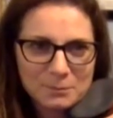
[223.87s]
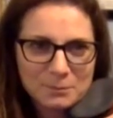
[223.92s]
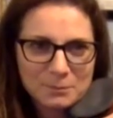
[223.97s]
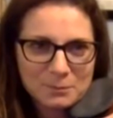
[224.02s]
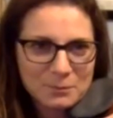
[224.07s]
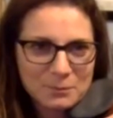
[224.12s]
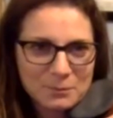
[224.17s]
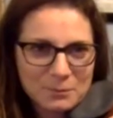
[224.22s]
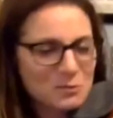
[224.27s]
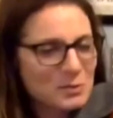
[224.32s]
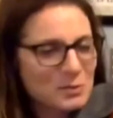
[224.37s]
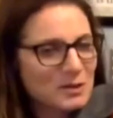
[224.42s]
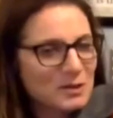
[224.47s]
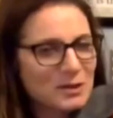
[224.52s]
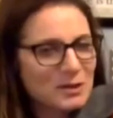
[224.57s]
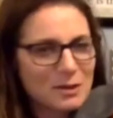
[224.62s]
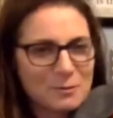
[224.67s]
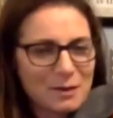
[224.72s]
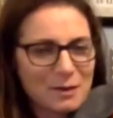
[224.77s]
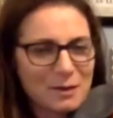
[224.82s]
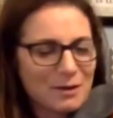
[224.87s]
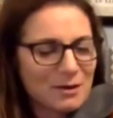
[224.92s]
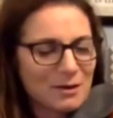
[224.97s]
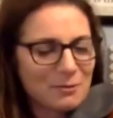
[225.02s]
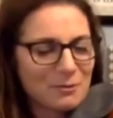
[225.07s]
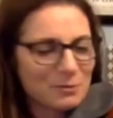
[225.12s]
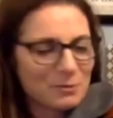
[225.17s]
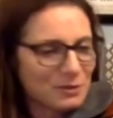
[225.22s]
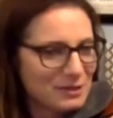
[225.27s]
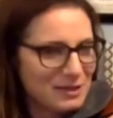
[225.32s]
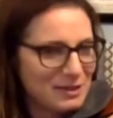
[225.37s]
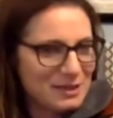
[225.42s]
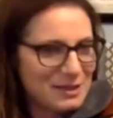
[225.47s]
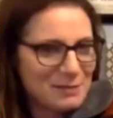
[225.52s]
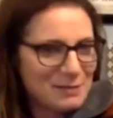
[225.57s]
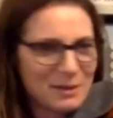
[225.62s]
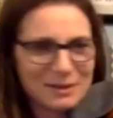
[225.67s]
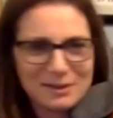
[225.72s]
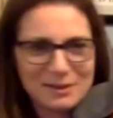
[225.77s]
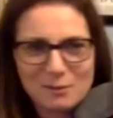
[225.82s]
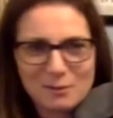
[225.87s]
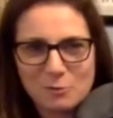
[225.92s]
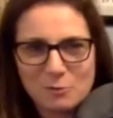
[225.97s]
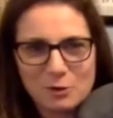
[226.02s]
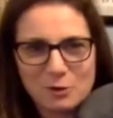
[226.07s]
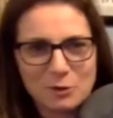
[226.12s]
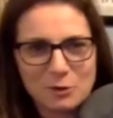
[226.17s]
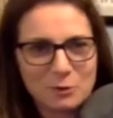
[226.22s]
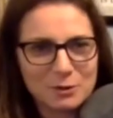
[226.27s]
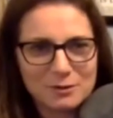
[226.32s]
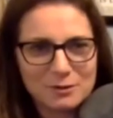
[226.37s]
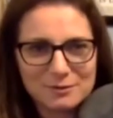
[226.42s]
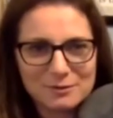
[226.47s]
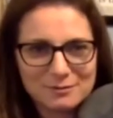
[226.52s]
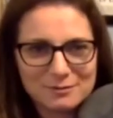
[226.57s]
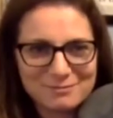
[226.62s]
Let's pick it up. I really need to get back to that 1 chord.